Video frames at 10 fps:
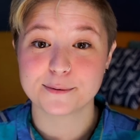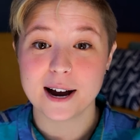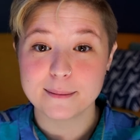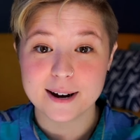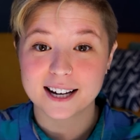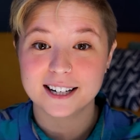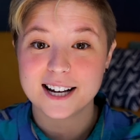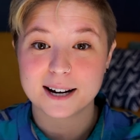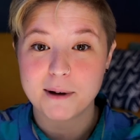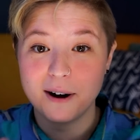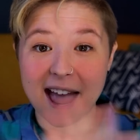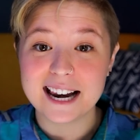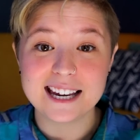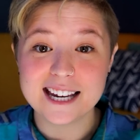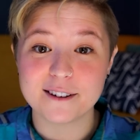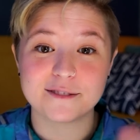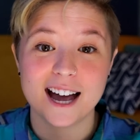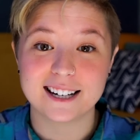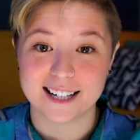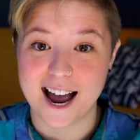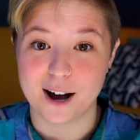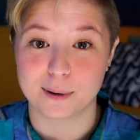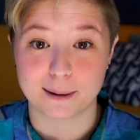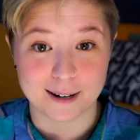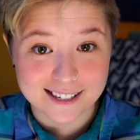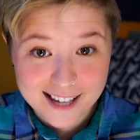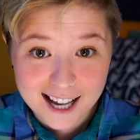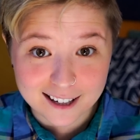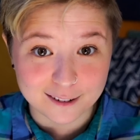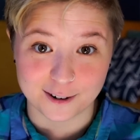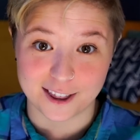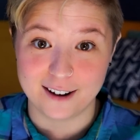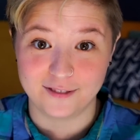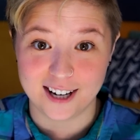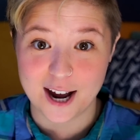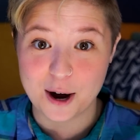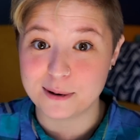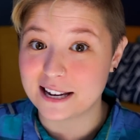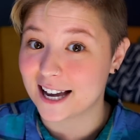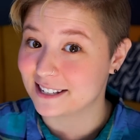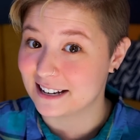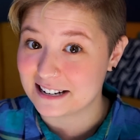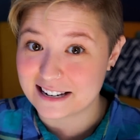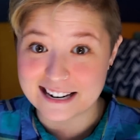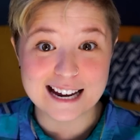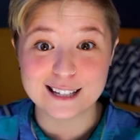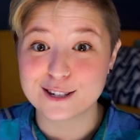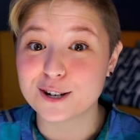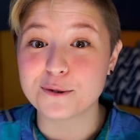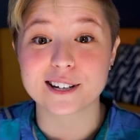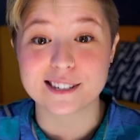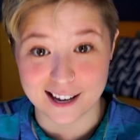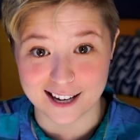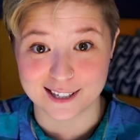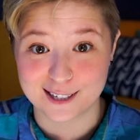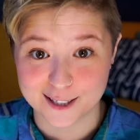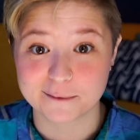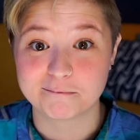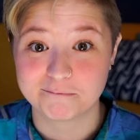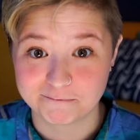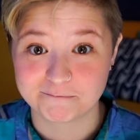is why I'm not going to talk about any of that now, but I'm excited for that video because it needs to exist. So